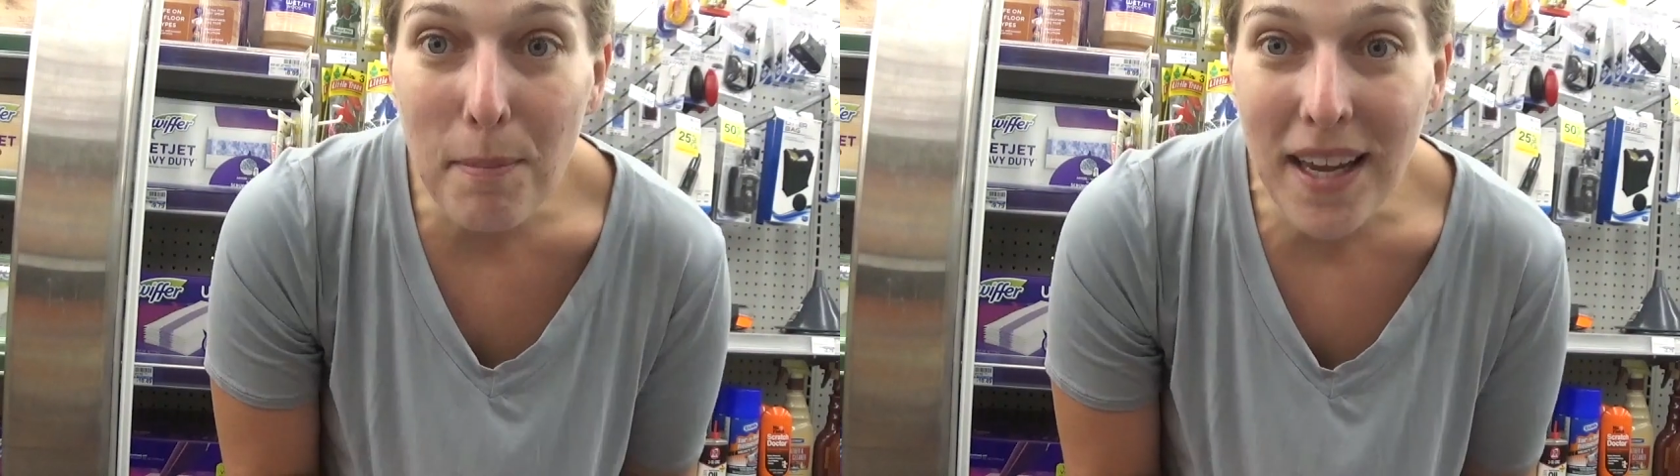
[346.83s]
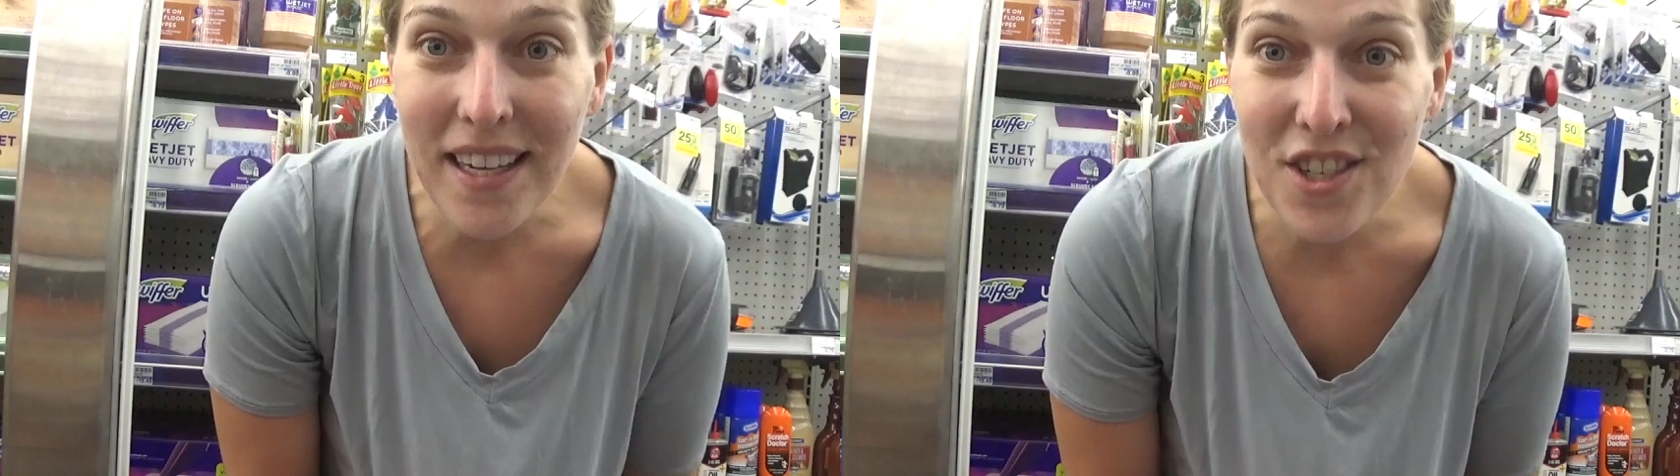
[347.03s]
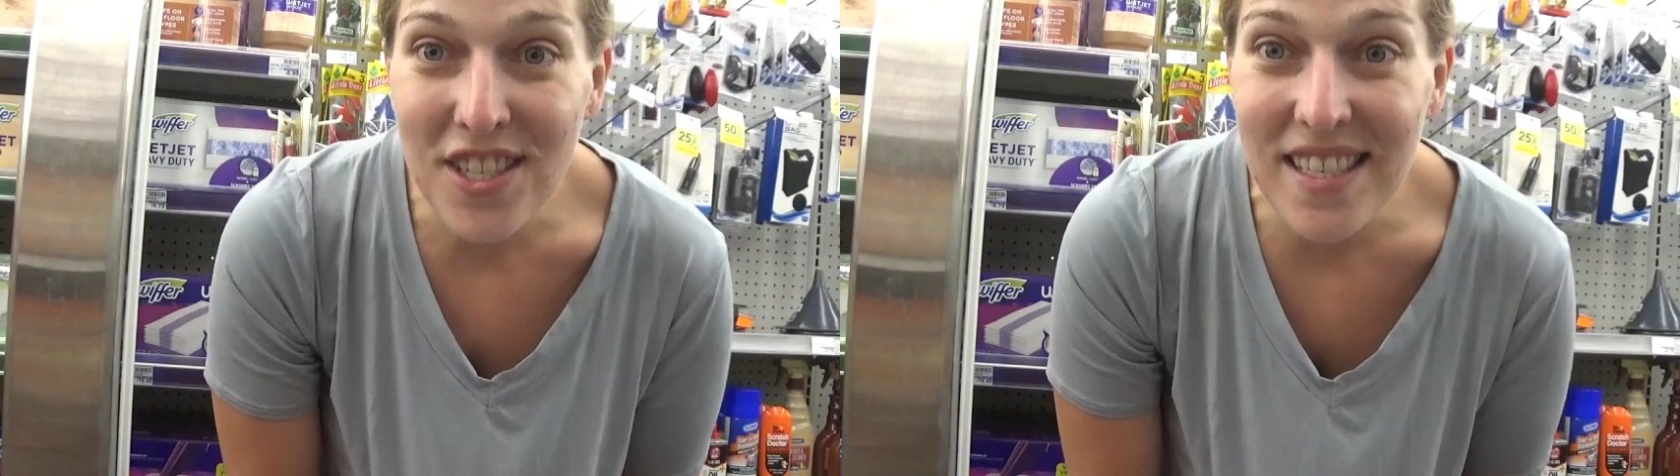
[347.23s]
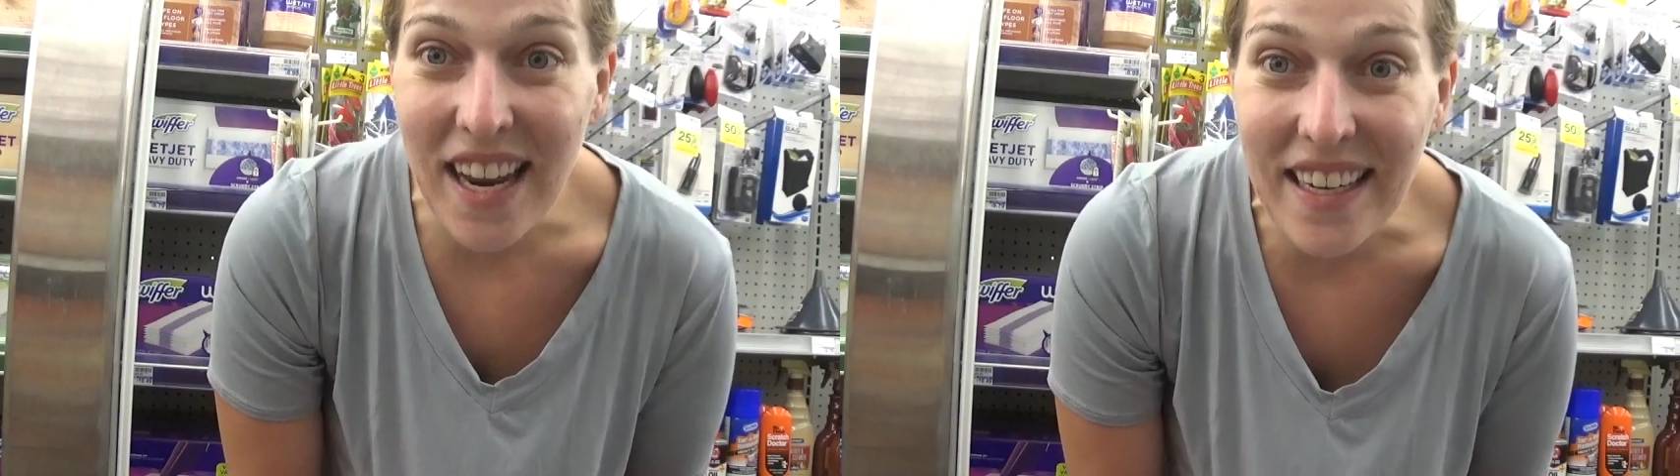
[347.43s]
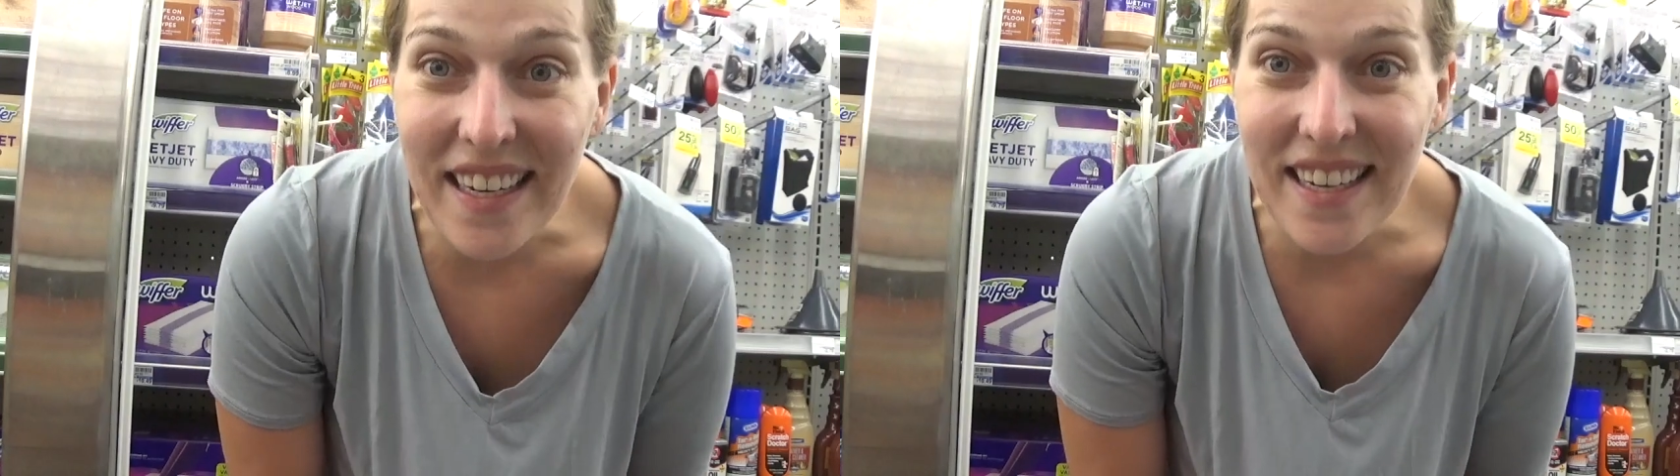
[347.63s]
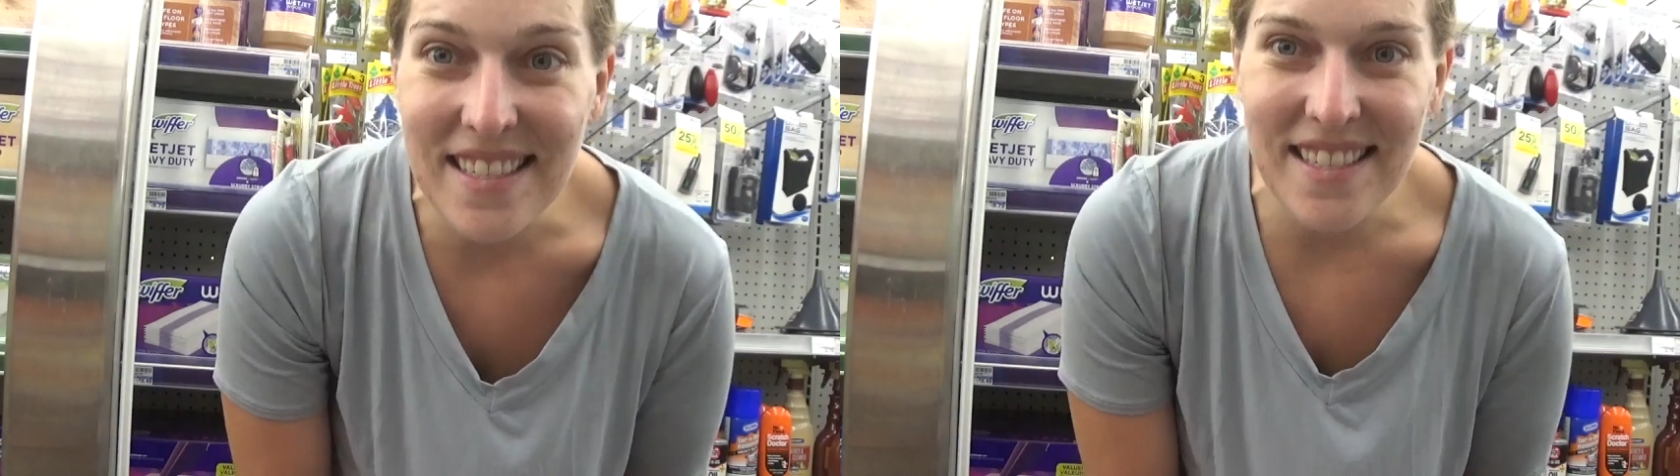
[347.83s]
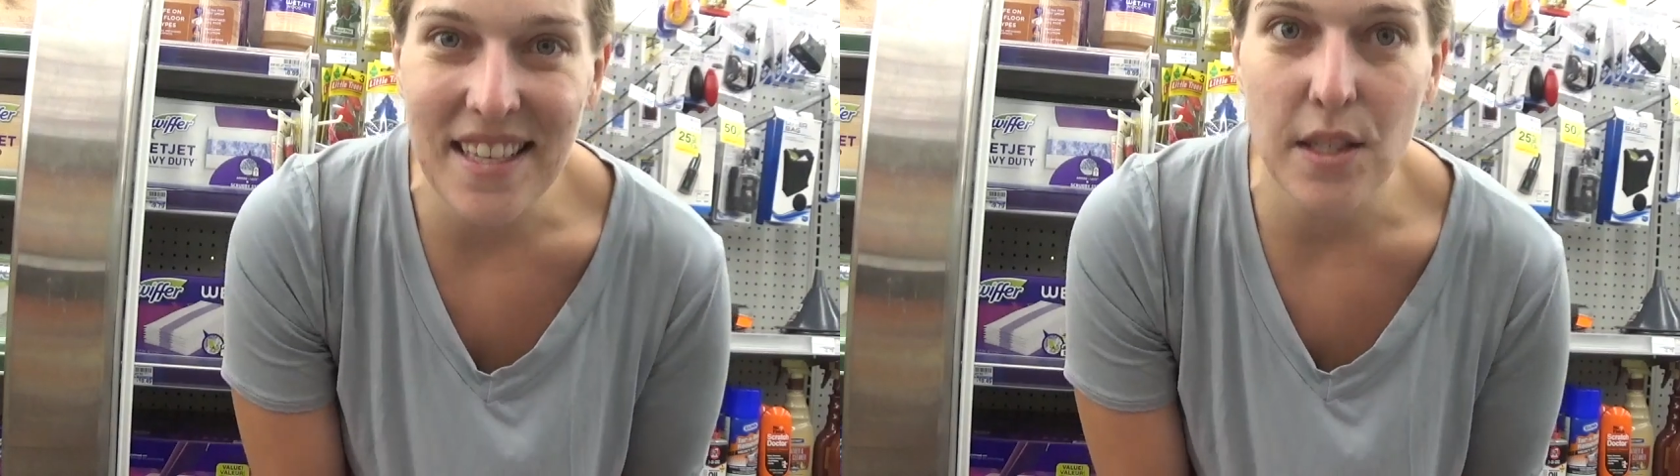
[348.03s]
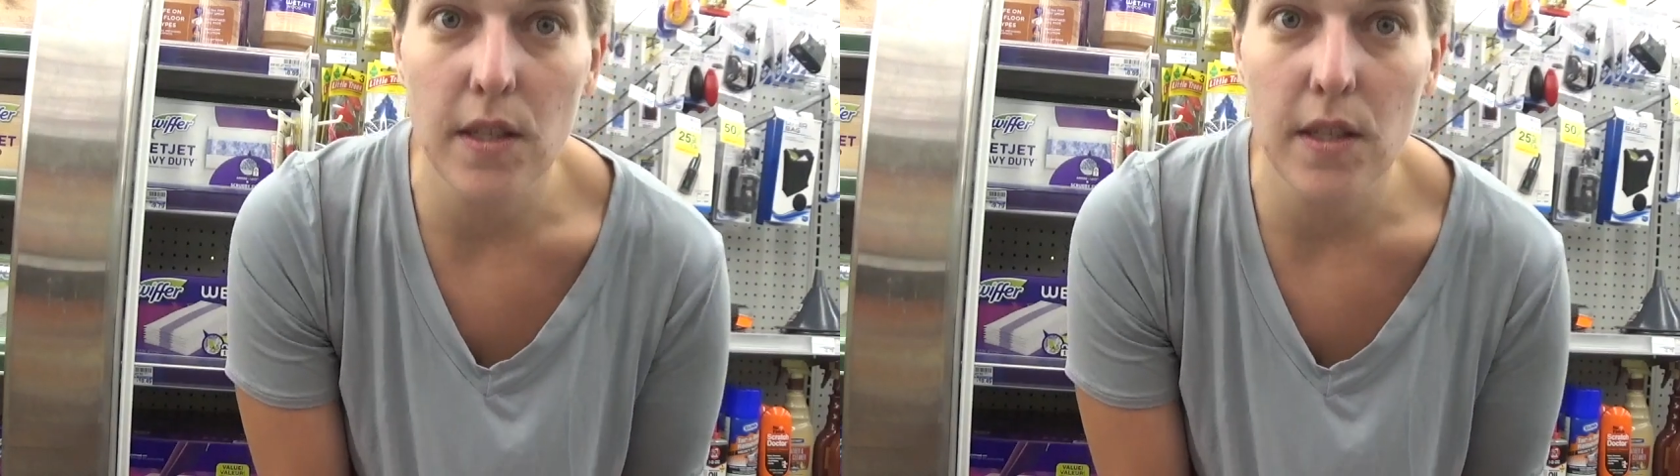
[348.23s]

making it just 99 cents.